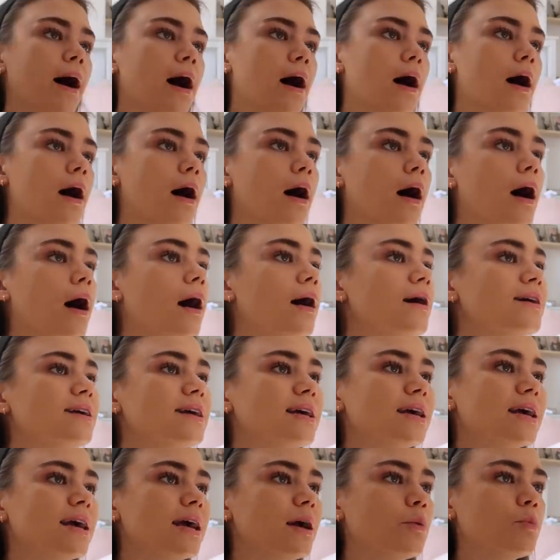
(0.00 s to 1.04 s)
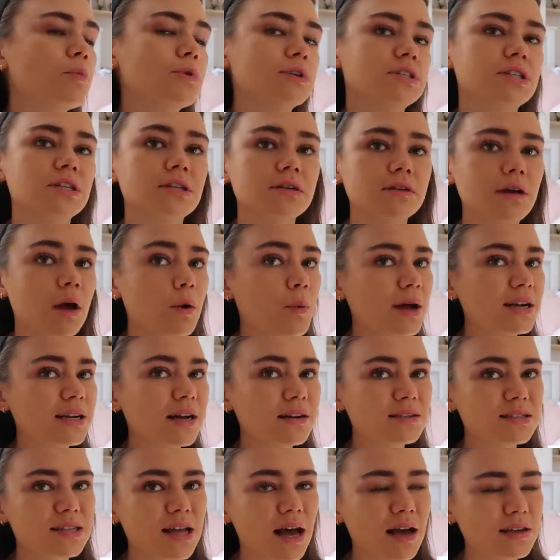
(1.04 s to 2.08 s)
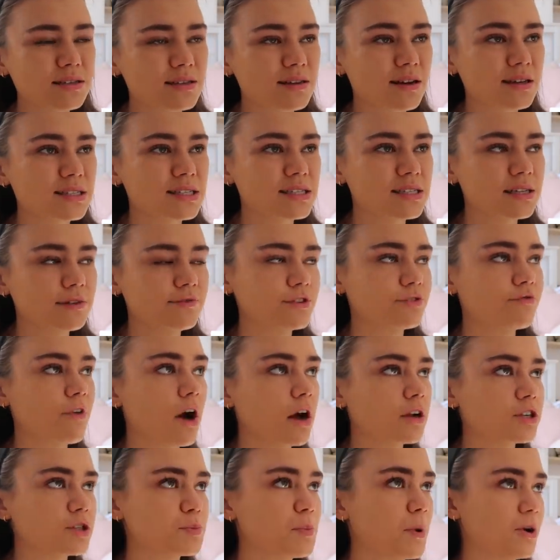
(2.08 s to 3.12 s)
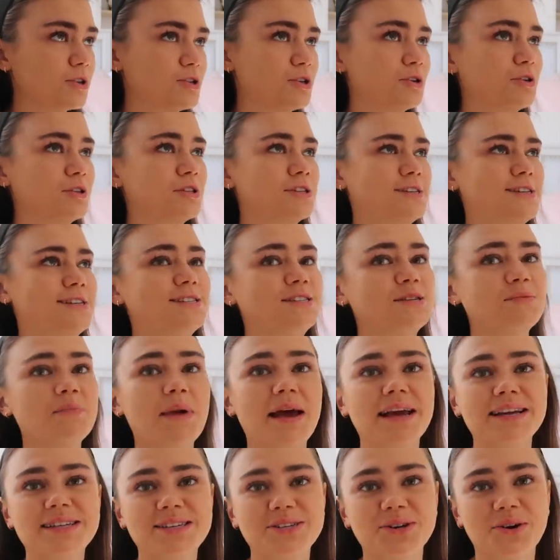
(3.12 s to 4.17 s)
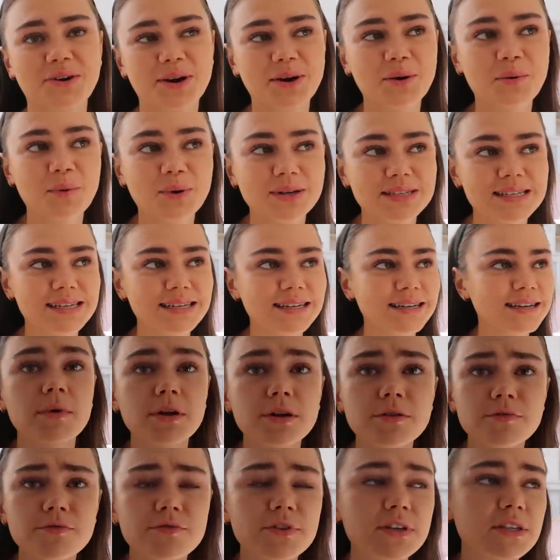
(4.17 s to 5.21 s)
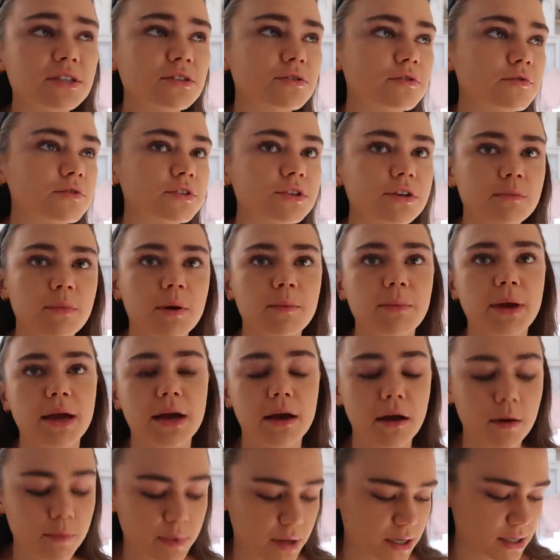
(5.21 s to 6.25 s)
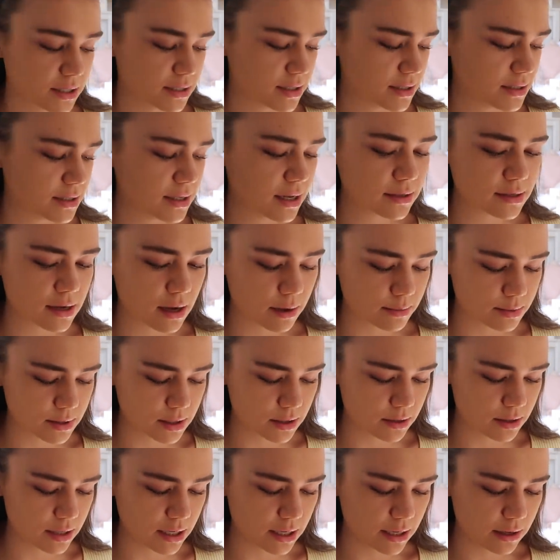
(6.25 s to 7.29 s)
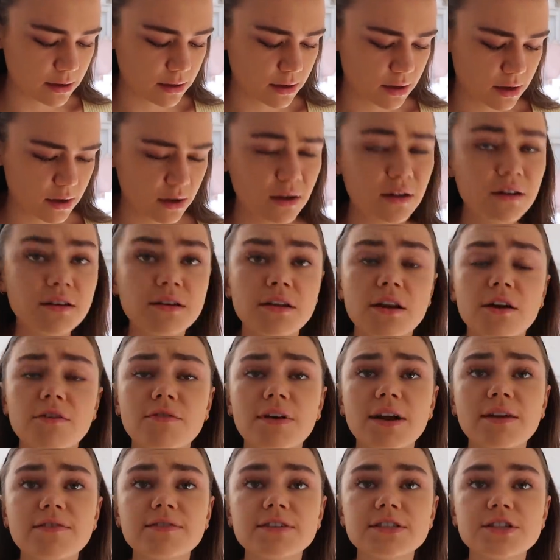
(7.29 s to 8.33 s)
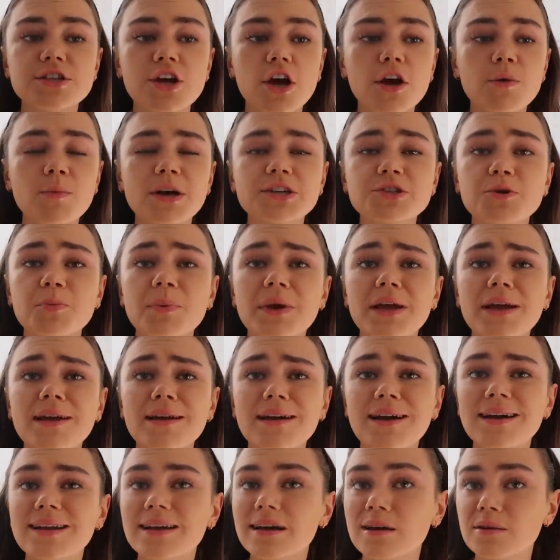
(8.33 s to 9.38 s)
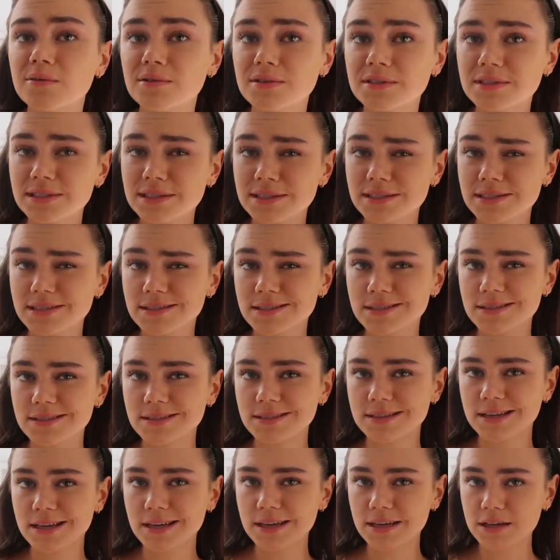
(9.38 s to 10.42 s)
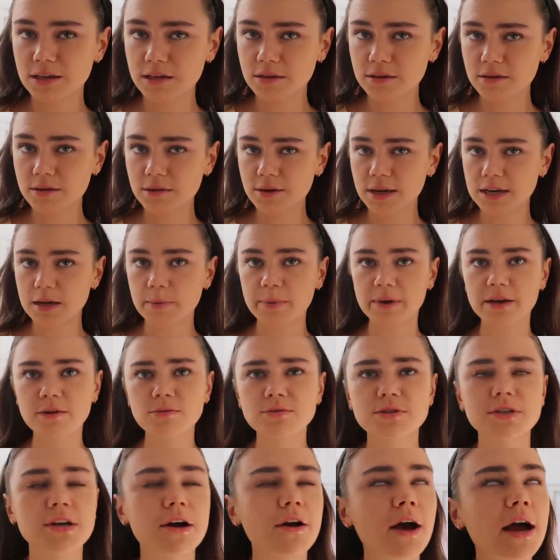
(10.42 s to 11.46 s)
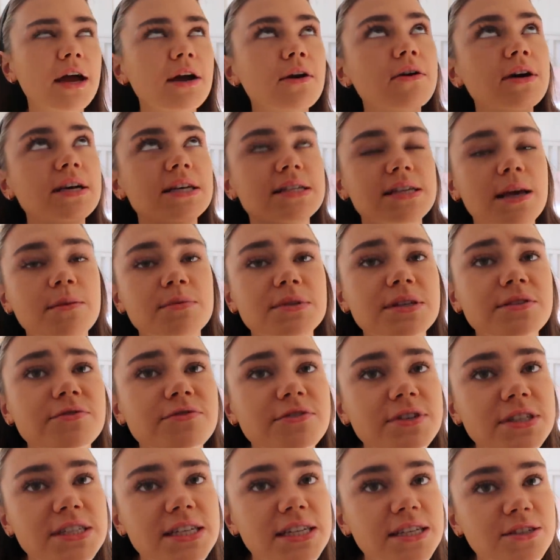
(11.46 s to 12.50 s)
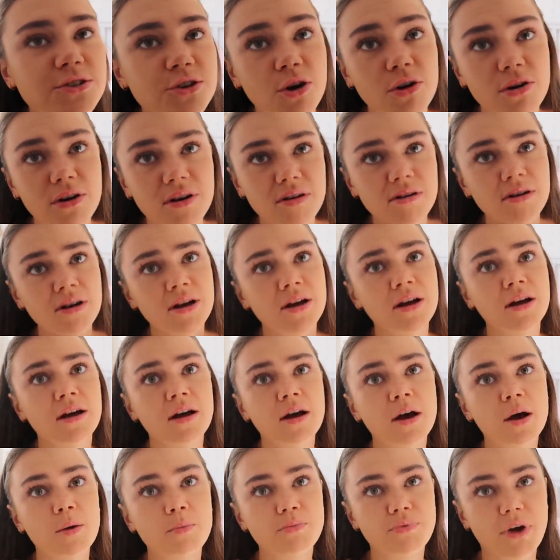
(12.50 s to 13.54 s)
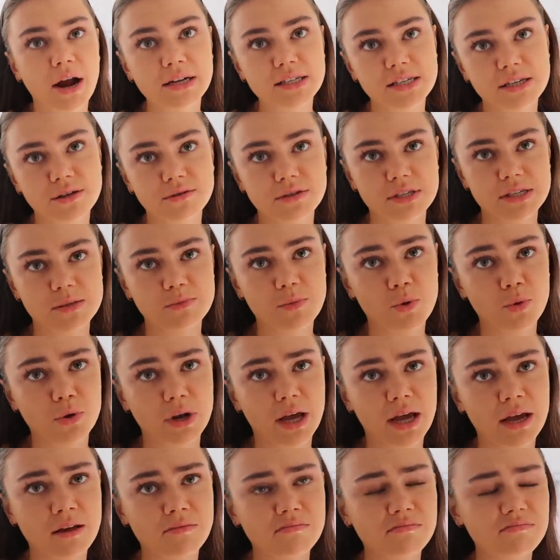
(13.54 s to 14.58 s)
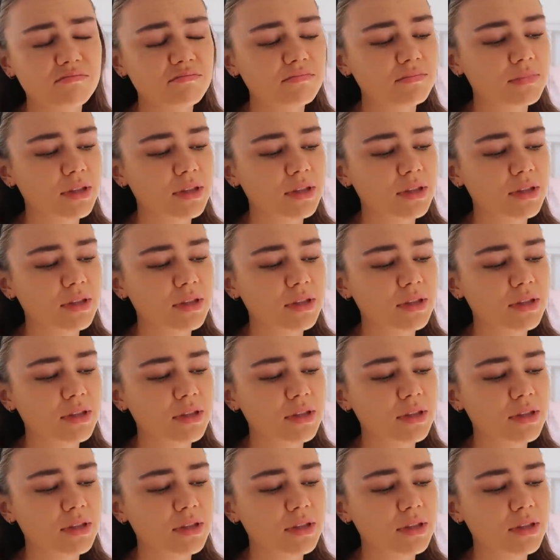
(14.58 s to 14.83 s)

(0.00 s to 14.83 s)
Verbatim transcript: But it wasn't. I went downstairs and I sniffed a ranch bottle just to make sure it wasn't. I'm gonna finish off doing my makeup because this has absolutely no relevance to homeware shopping, and I will see you in a bit. Also, I got accepted for a TikTok brand deal this morning,